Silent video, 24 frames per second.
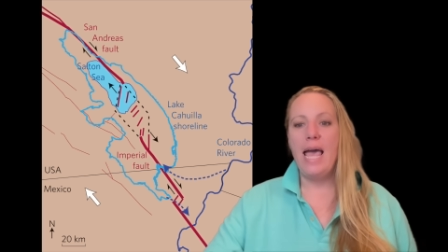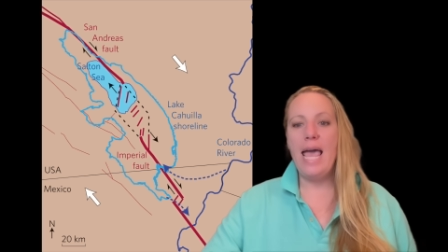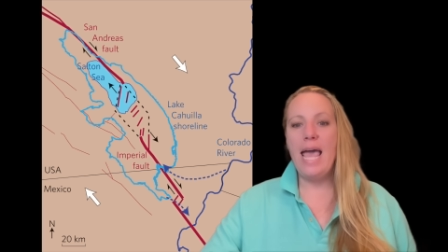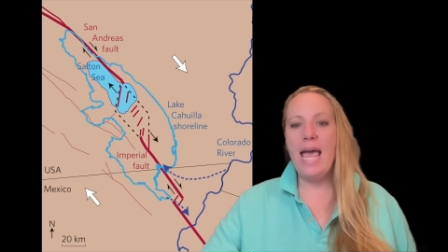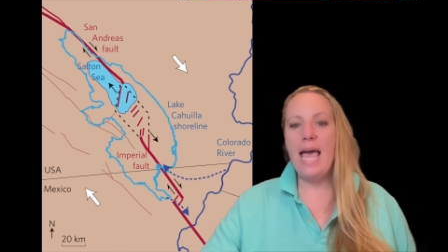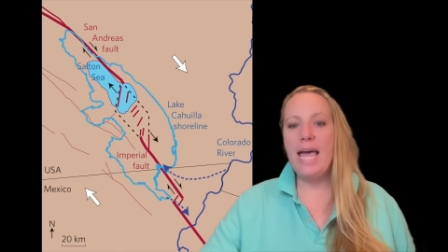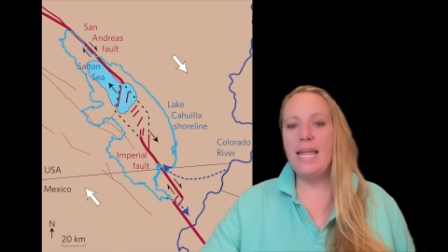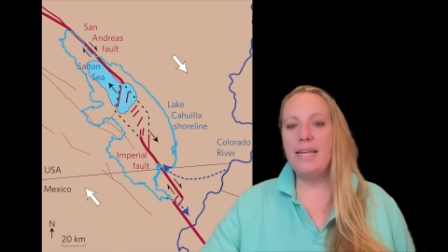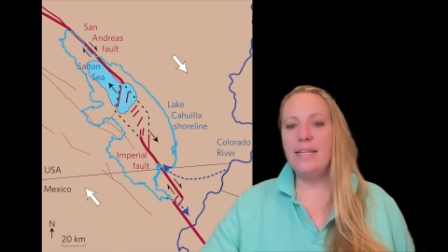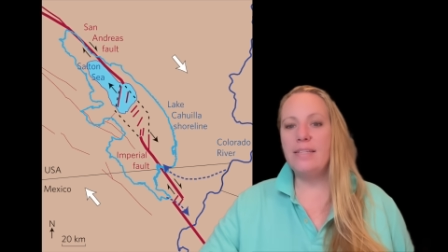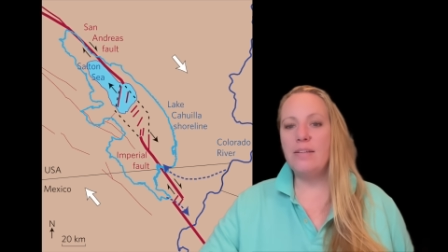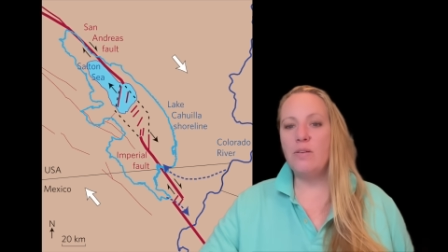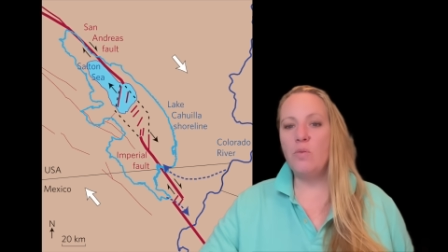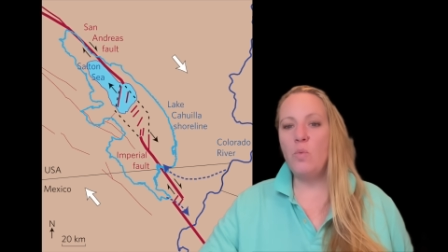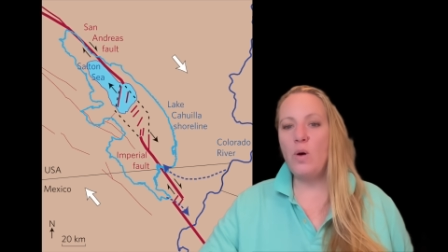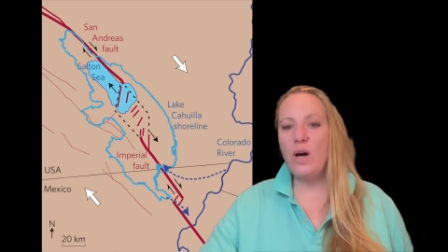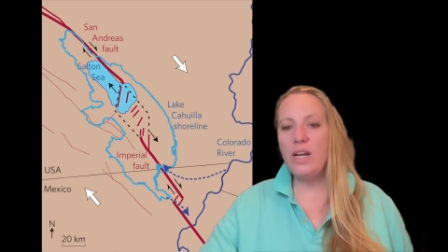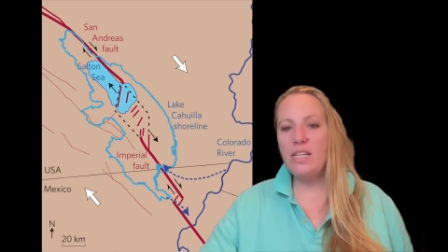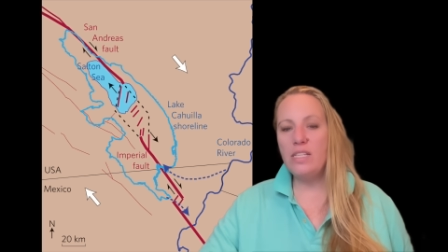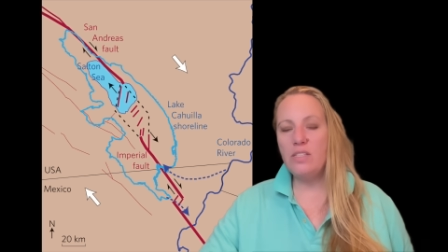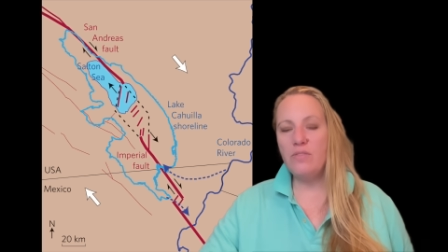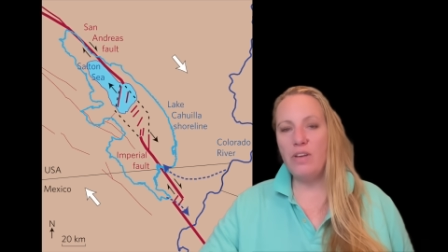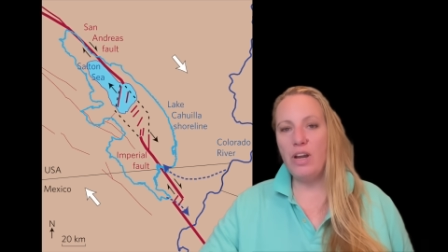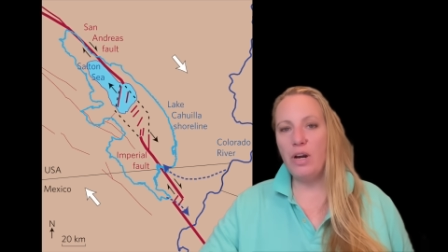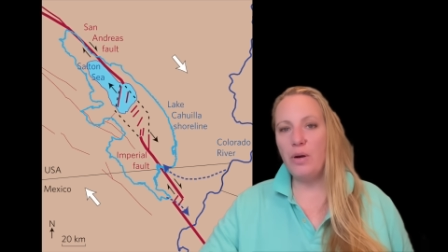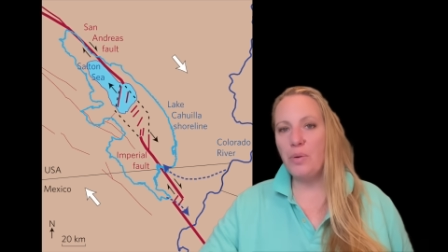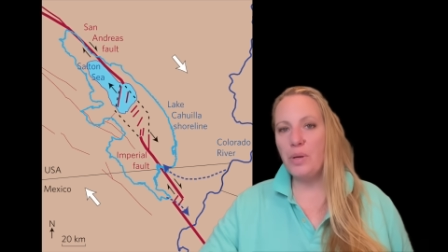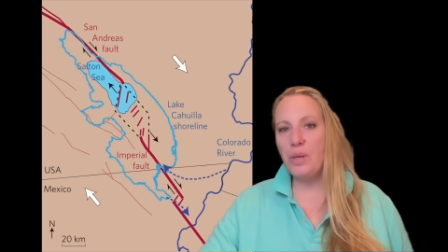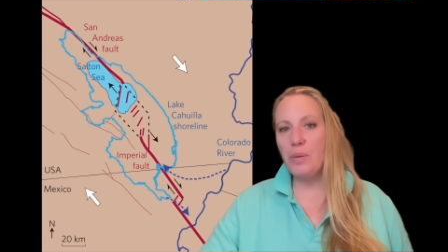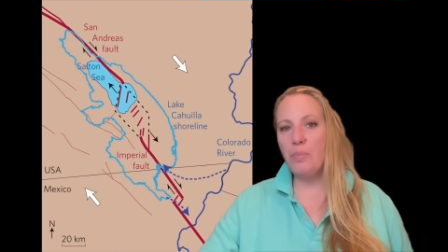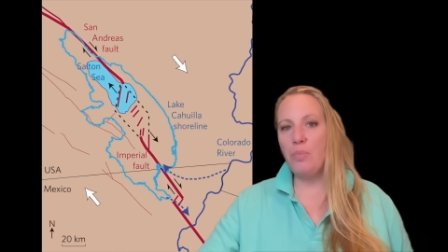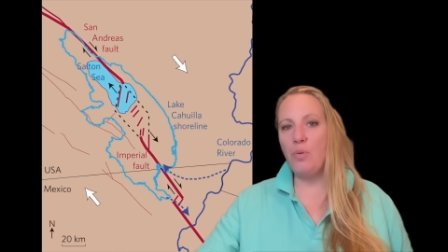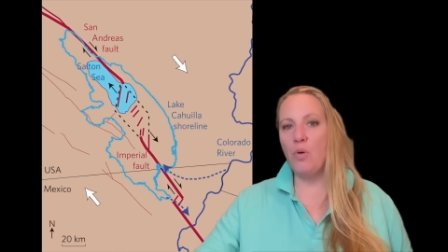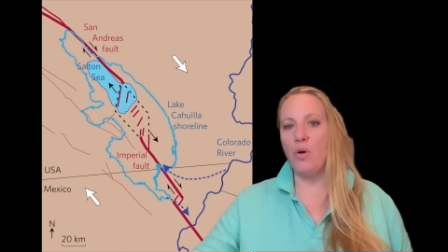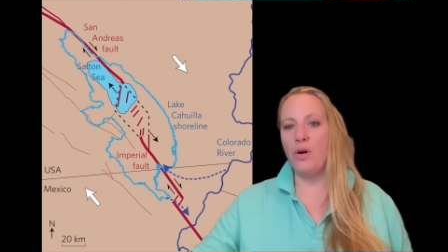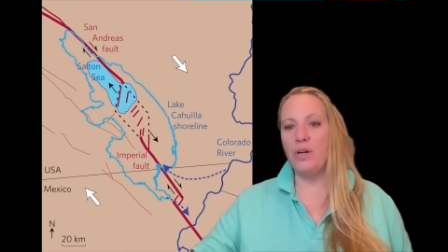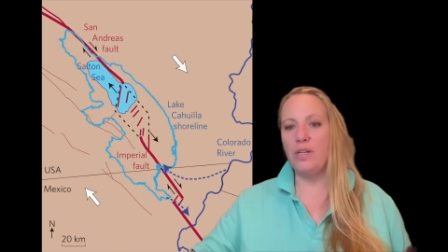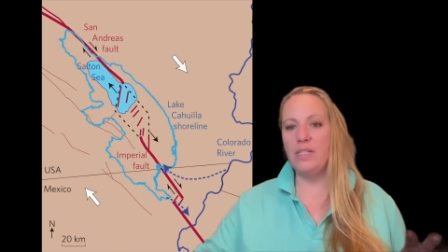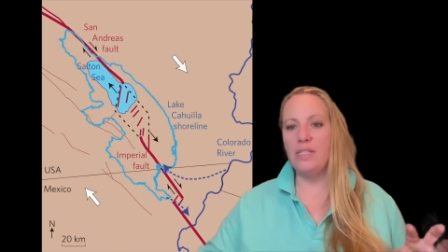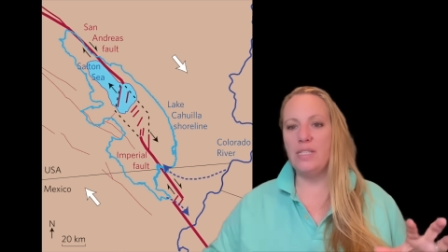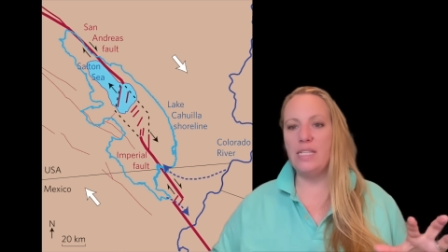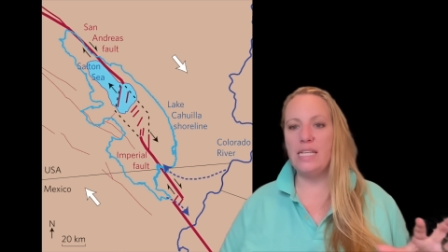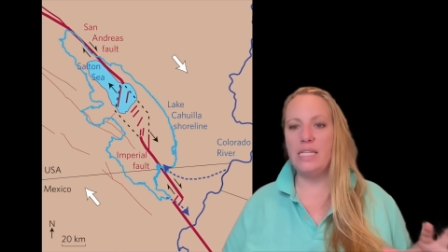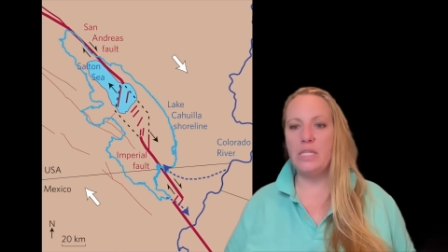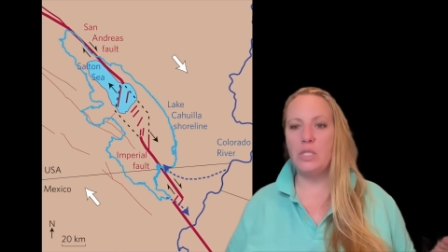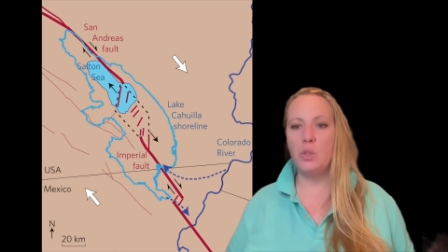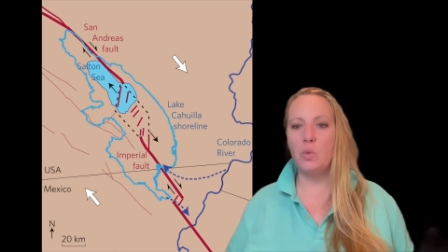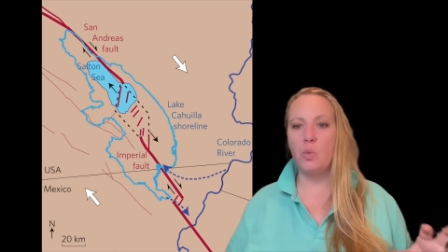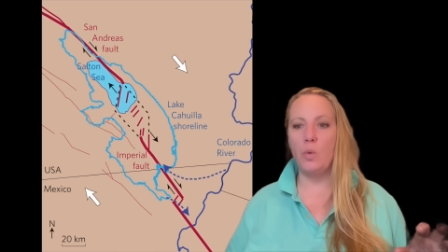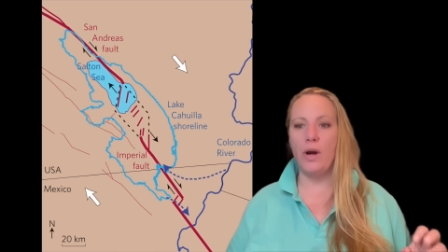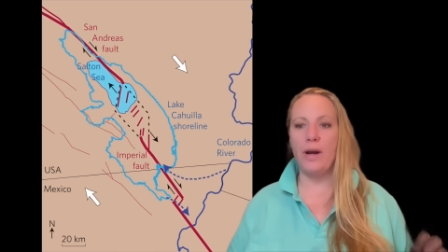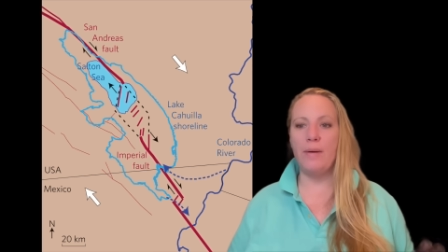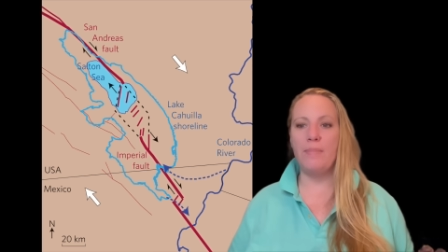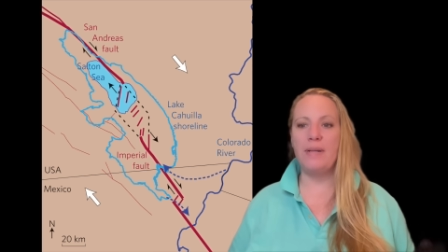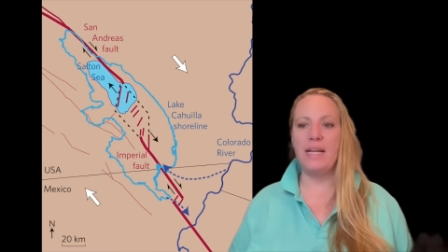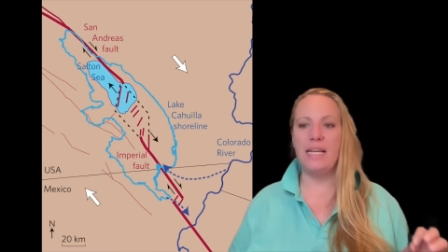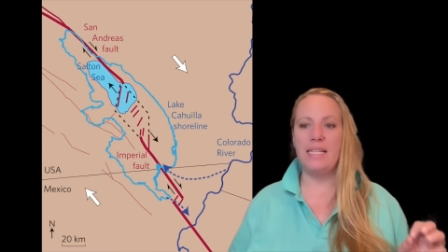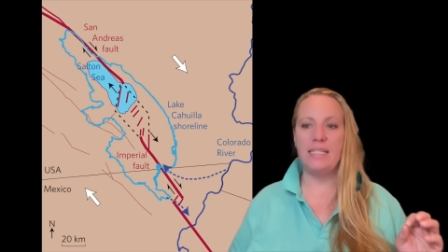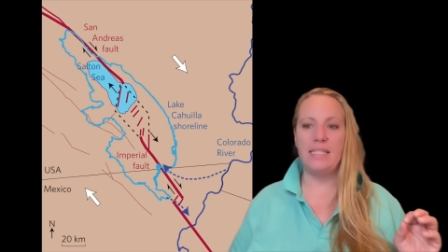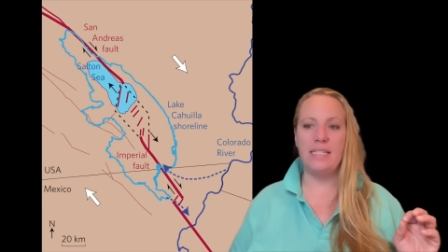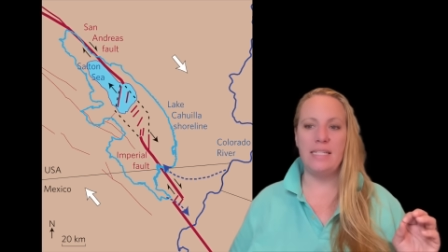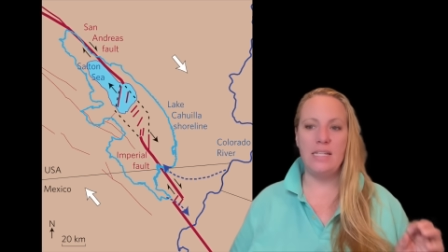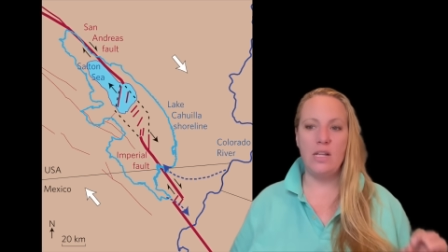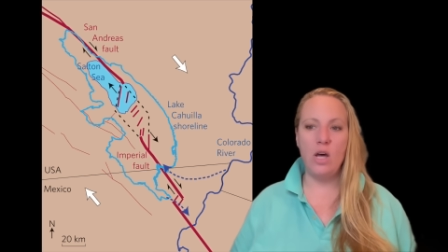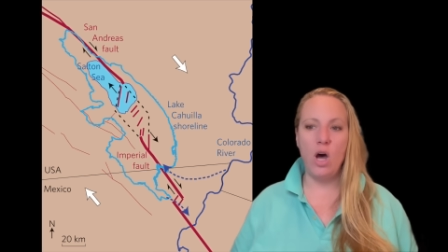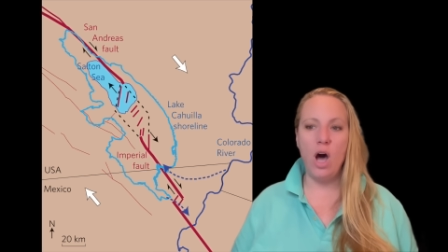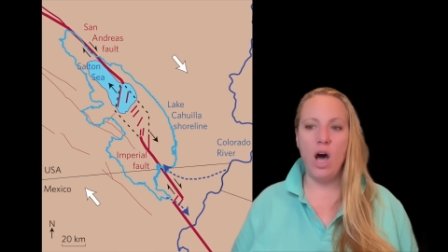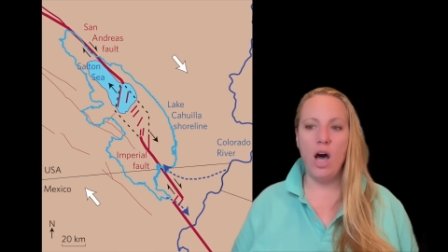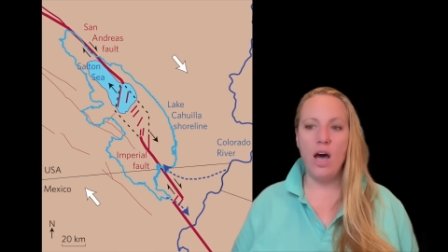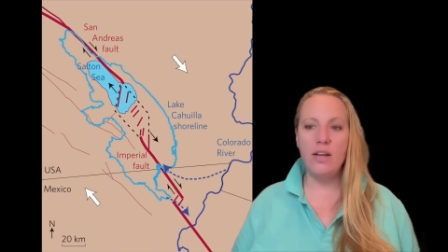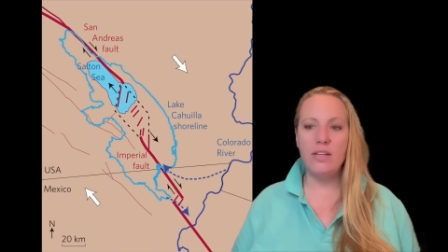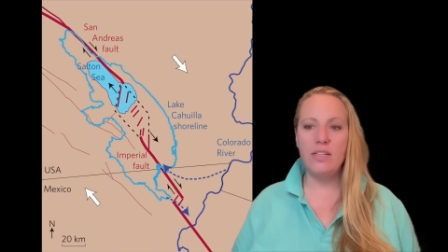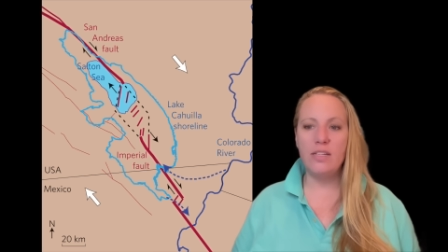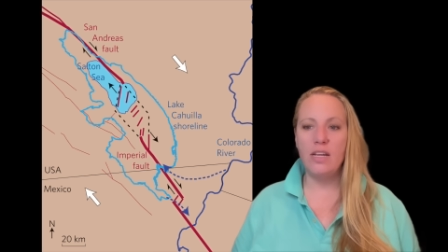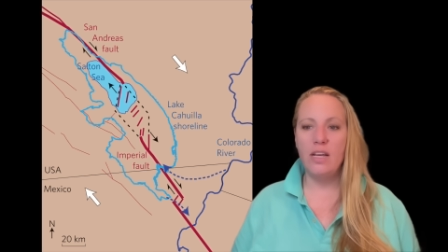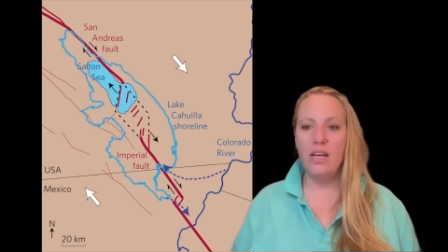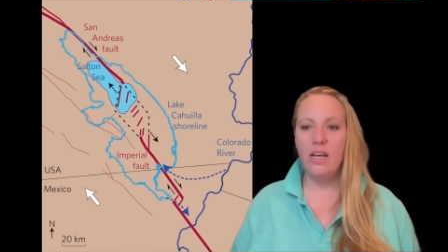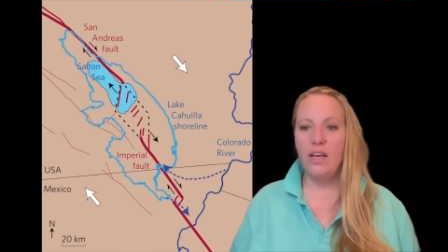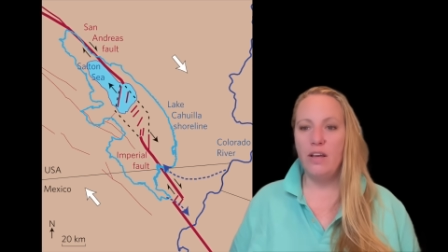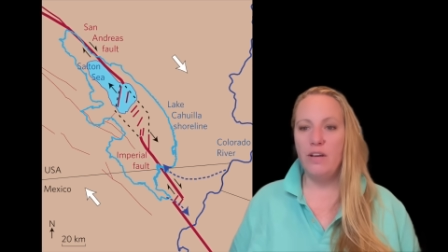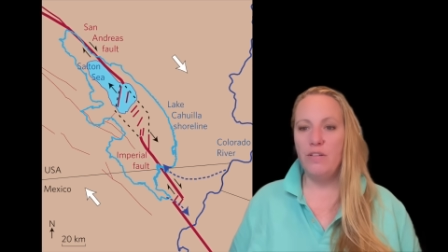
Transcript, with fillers: And what is very important, this swarm does not